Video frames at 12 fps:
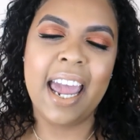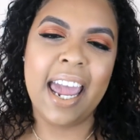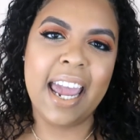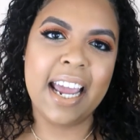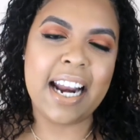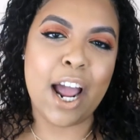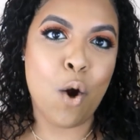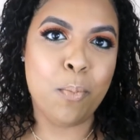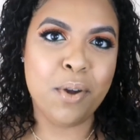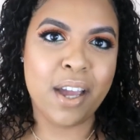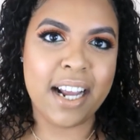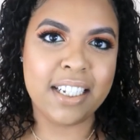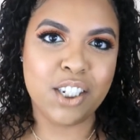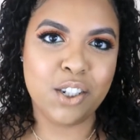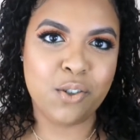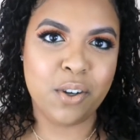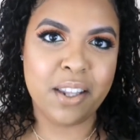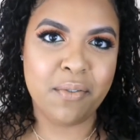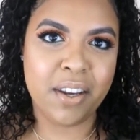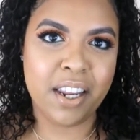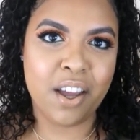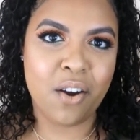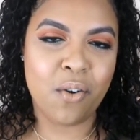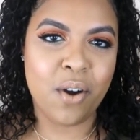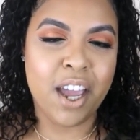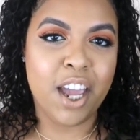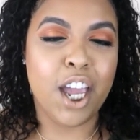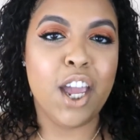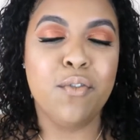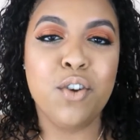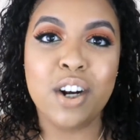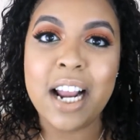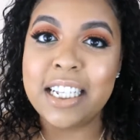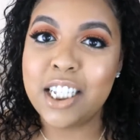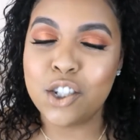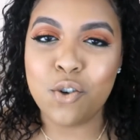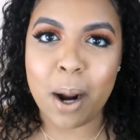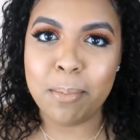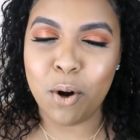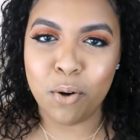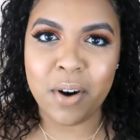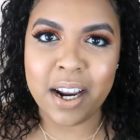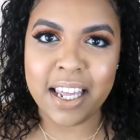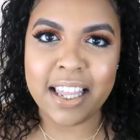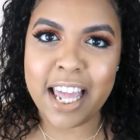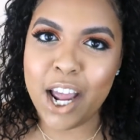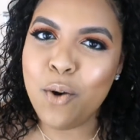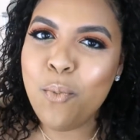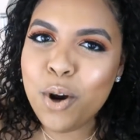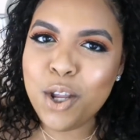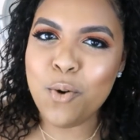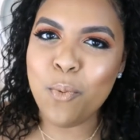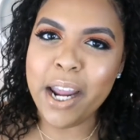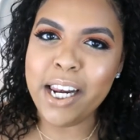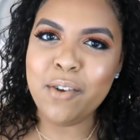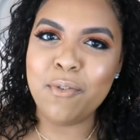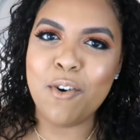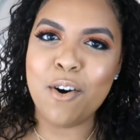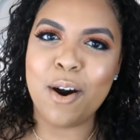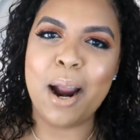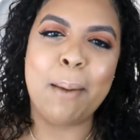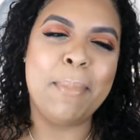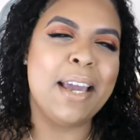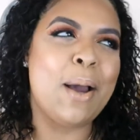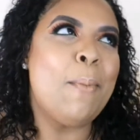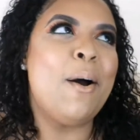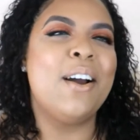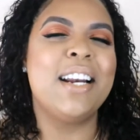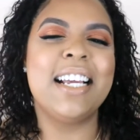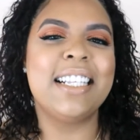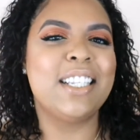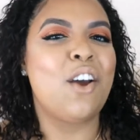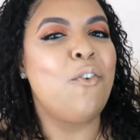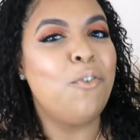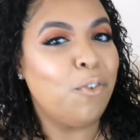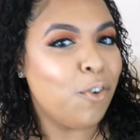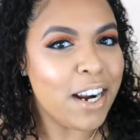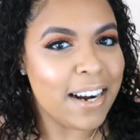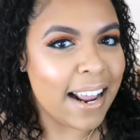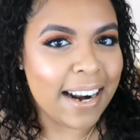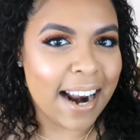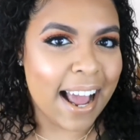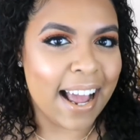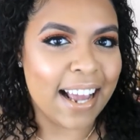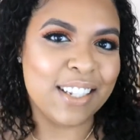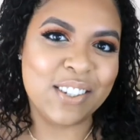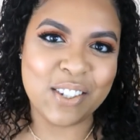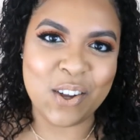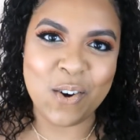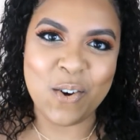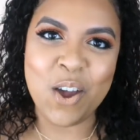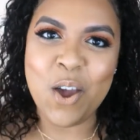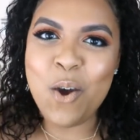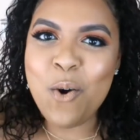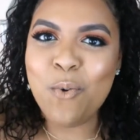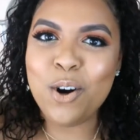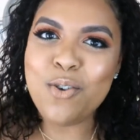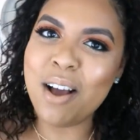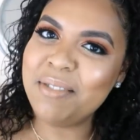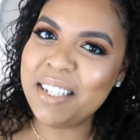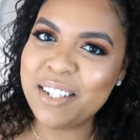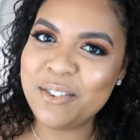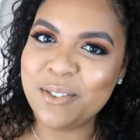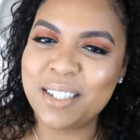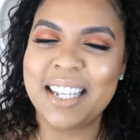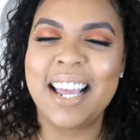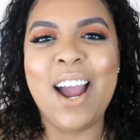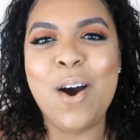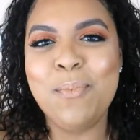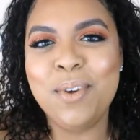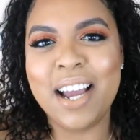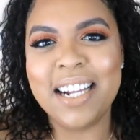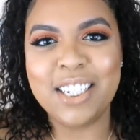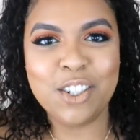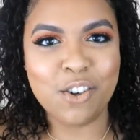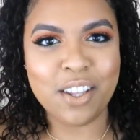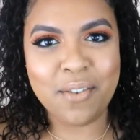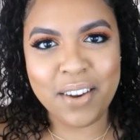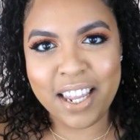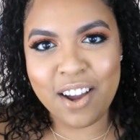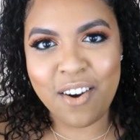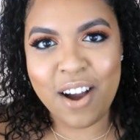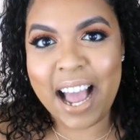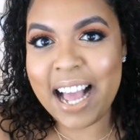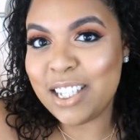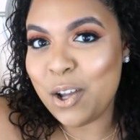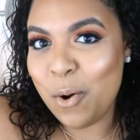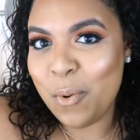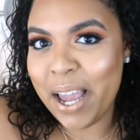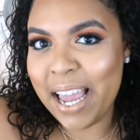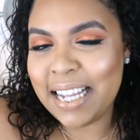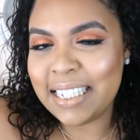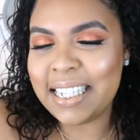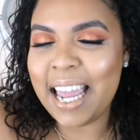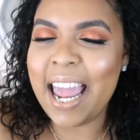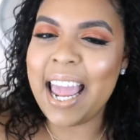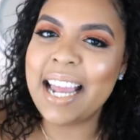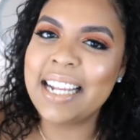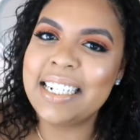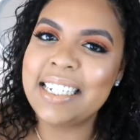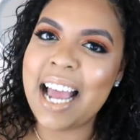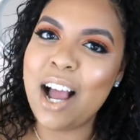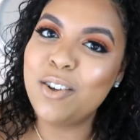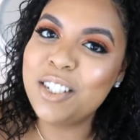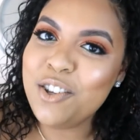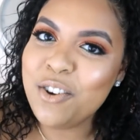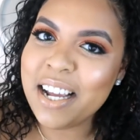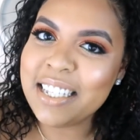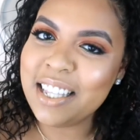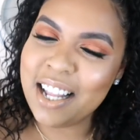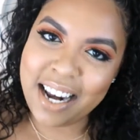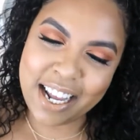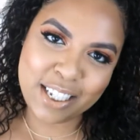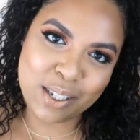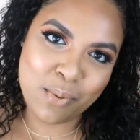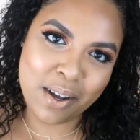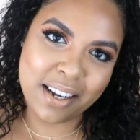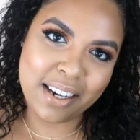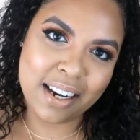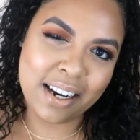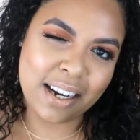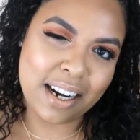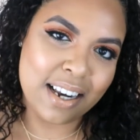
And I hope you guys enjoy the video. If you're not subscribed already, then what are you waiting for? I mean, come on, it's free 99. So what do you have to lose? I hope you guys enjoy the video as always. And I'll see you guys on the next one.